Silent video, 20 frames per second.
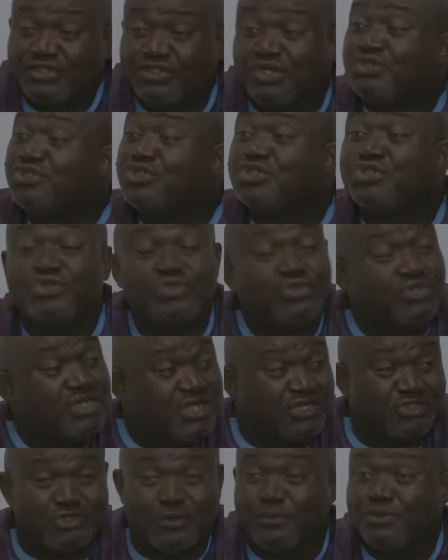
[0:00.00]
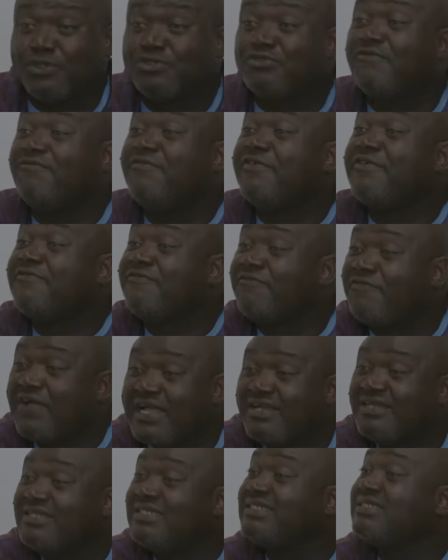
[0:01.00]
Don't you know that you're supposed to
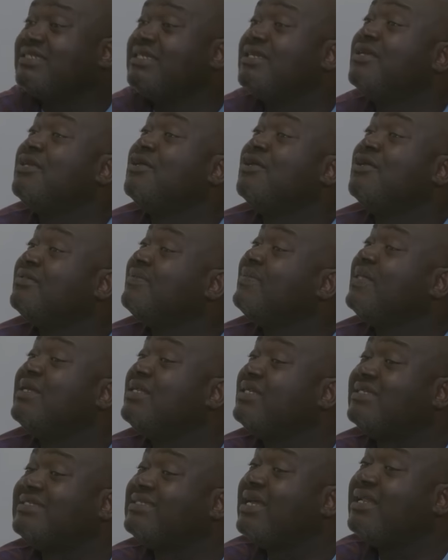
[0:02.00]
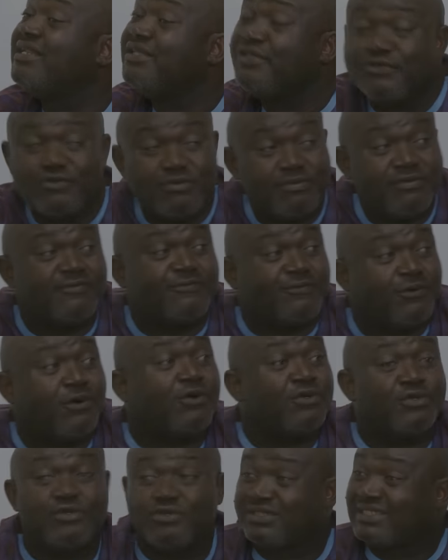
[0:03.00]
verify this thing is telling you
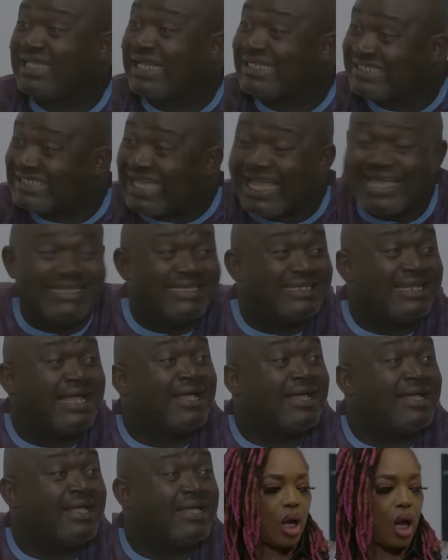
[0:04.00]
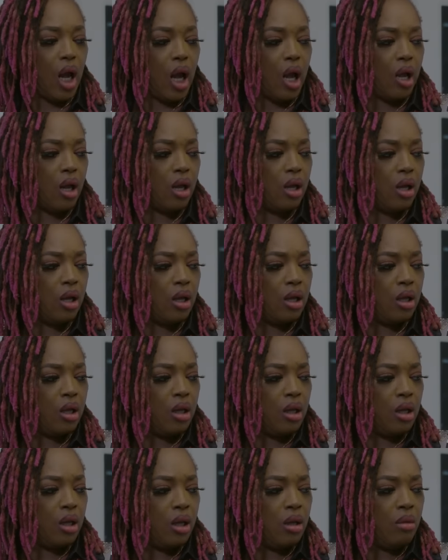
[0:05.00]
before you start siding her. Papa,
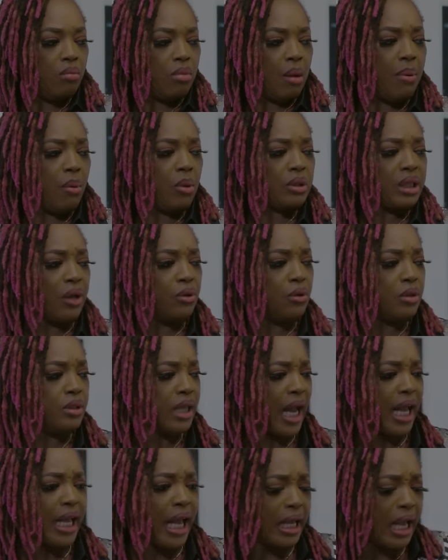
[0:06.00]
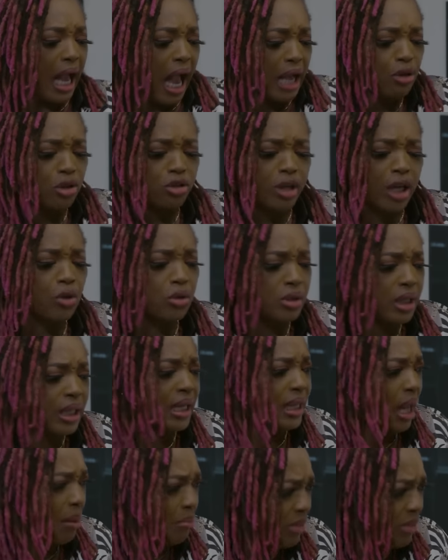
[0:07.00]
what are you saying? Are you trying to say that